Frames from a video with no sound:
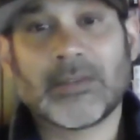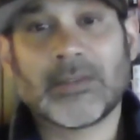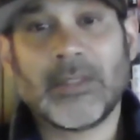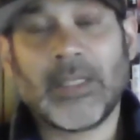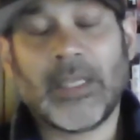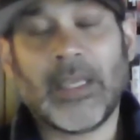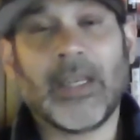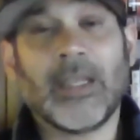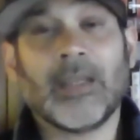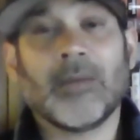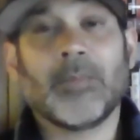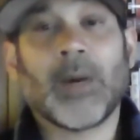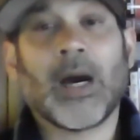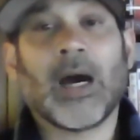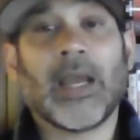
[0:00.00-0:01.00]
hitting
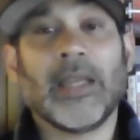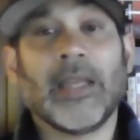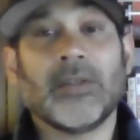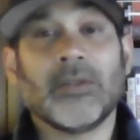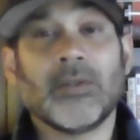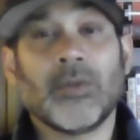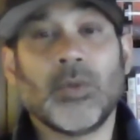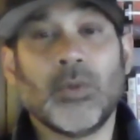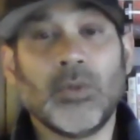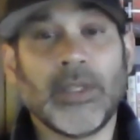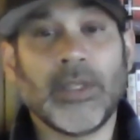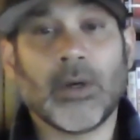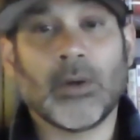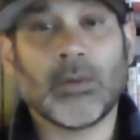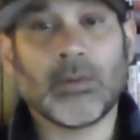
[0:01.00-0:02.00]
behind
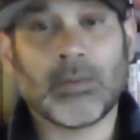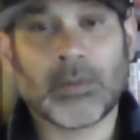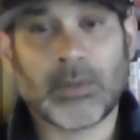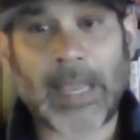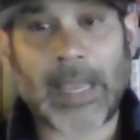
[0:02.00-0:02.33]
Julio,